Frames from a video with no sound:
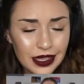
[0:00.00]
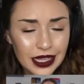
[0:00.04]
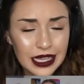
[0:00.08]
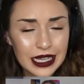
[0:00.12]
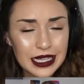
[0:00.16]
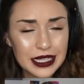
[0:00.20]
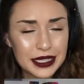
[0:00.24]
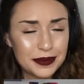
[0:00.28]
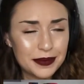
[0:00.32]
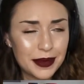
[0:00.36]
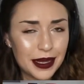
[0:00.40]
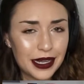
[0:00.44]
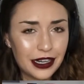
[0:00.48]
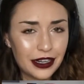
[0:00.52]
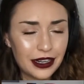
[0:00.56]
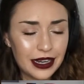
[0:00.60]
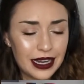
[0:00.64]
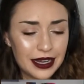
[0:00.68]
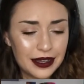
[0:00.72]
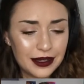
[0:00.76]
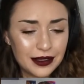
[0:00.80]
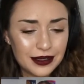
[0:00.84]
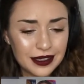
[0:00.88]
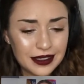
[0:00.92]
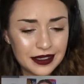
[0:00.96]
It's better
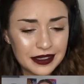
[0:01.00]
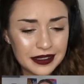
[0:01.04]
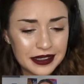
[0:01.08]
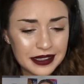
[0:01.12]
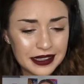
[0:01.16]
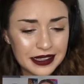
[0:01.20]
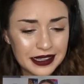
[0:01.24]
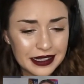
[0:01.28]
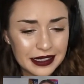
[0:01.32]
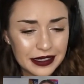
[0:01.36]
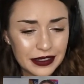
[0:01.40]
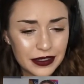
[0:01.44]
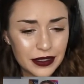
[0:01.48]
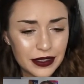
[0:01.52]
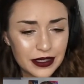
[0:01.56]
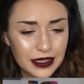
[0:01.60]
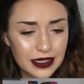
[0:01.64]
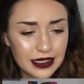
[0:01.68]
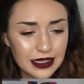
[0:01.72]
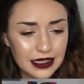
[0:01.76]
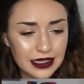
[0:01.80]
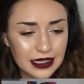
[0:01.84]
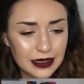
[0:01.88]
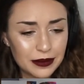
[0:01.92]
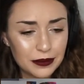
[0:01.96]
now. There's
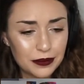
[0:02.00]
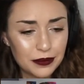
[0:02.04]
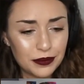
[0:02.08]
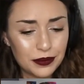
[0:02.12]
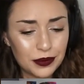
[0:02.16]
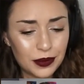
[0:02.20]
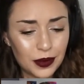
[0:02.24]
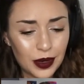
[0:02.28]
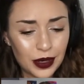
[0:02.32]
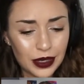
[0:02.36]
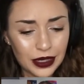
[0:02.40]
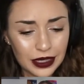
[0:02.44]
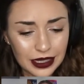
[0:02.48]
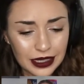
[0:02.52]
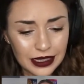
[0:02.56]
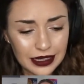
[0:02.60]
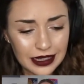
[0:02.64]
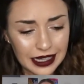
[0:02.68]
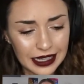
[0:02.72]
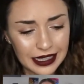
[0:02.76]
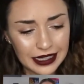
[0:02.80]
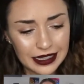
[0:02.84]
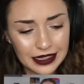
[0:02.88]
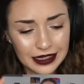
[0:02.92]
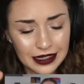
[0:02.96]
more
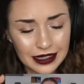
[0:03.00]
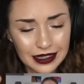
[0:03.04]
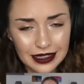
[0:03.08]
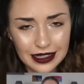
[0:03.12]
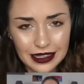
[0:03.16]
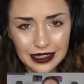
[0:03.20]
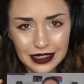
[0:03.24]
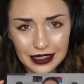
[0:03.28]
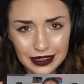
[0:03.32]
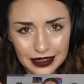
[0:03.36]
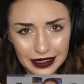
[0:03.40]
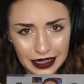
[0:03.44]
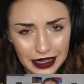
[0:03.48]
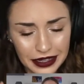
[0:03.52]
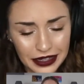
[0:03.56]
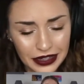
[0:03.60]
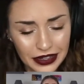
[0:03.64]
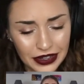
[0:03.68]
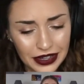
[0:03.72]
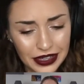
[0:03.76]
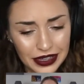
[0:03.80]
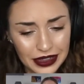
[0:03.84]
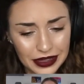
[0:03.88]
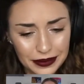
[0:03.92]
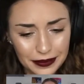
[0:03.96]
like clutter
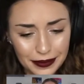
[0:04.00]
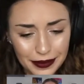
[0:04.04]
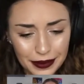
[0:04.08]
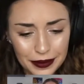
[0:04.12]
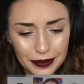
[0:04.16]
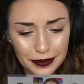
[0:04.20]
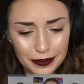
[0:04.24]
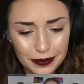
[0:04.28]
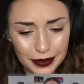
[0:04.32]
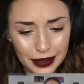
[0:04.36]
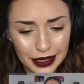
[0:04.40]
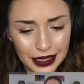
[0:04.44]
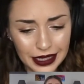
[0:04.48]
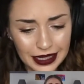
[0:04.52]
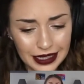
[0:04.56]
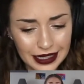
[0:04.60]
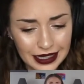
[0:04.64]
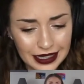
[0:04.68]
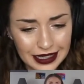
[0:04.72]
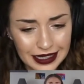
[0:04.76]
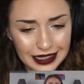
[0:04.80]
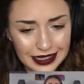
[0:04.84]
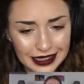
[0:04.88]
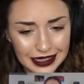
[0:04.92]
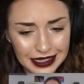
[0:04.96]
in the room, but
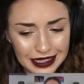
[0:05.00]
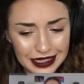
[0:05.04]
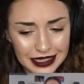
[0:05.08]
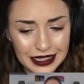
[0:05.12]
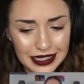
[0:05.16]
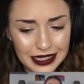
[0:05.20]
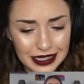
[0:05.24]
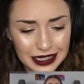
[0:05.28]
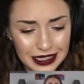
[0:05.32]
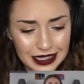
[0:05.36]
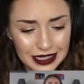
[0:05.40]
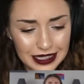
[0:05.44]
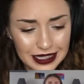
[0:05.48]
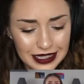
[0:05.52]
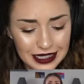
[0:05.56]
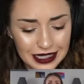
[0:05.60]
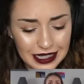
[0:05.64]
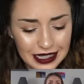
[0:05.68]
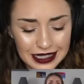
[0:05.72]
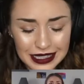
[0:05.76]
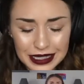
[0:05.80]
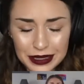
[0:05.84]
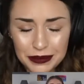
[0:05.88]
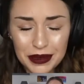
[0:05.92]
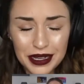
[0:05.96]

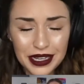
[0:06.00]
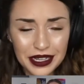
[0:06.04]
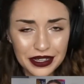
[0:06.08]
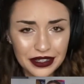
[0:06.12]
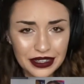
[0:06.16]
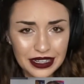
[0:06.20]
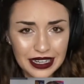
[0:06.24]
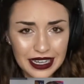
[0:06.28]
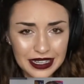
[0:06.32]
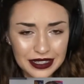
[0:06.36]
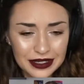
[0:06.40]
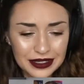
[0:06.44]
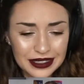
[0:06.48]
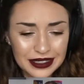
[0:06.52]
it's better now.